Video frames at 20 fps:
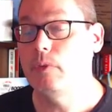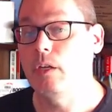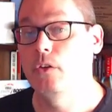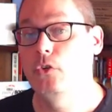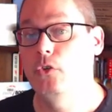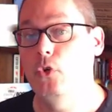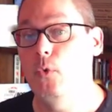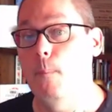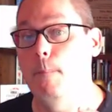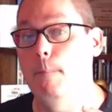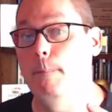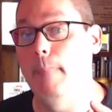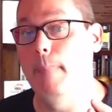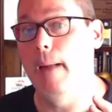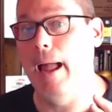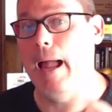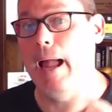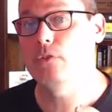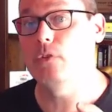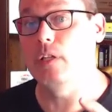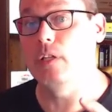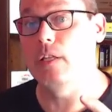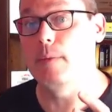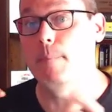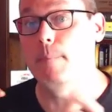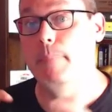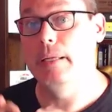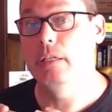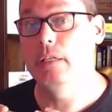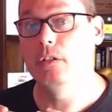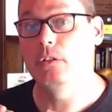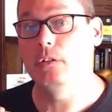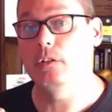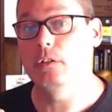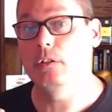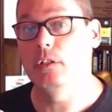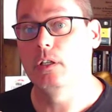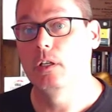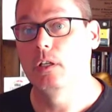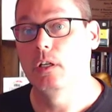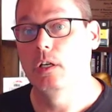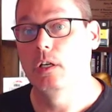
to actually build